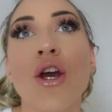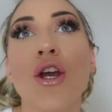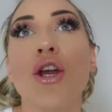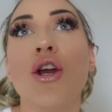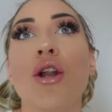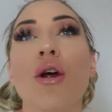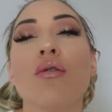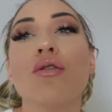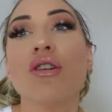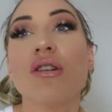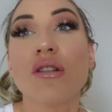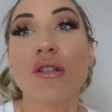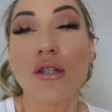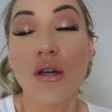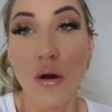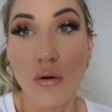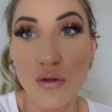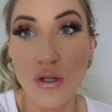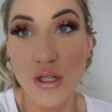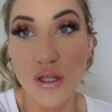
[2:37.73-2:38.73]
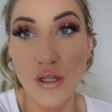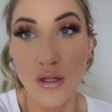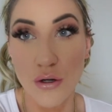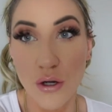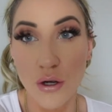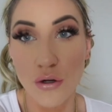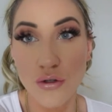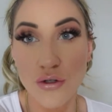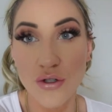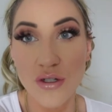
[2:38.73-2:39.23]
you don't just go to the
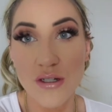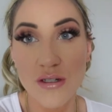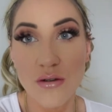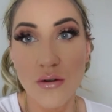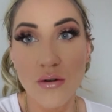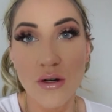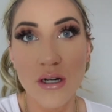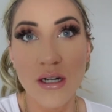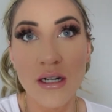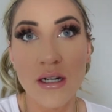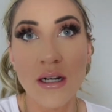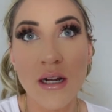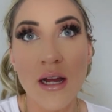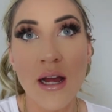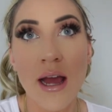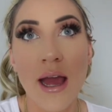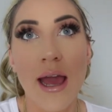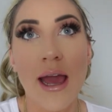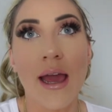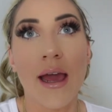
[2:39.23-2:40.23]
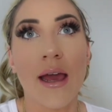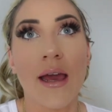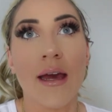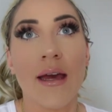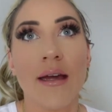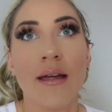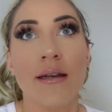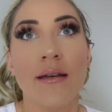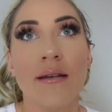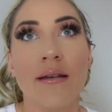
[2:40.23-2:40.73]
grocery store
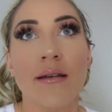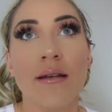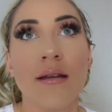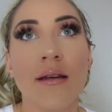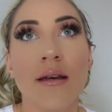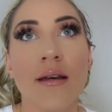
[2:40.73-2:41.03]
and